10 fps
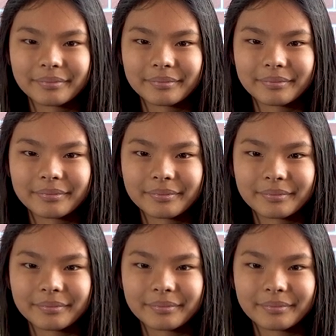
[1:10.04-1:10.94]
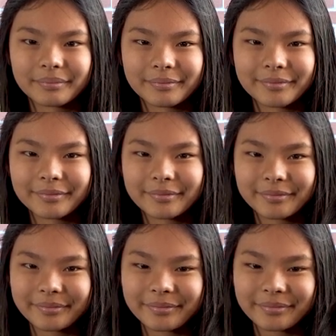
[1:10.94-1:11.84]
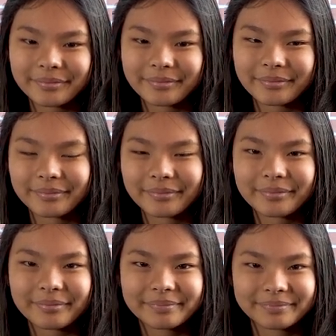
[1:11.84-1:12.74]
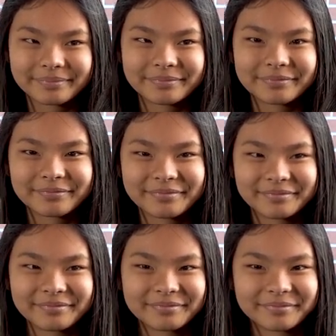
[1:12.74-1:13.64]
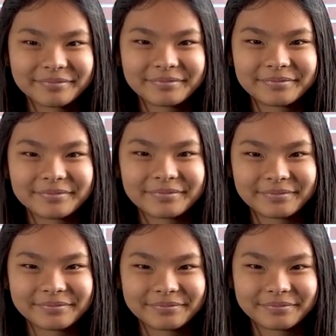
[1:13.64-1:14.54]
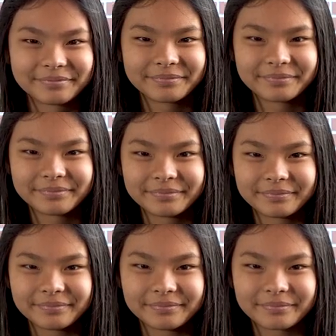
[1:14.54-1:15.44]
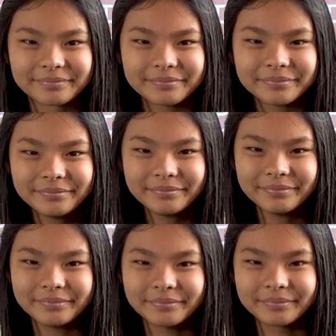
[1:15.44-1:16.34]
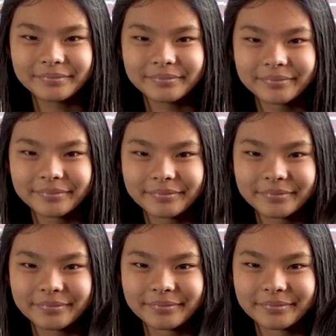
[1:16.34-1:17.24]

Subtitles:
[no speech]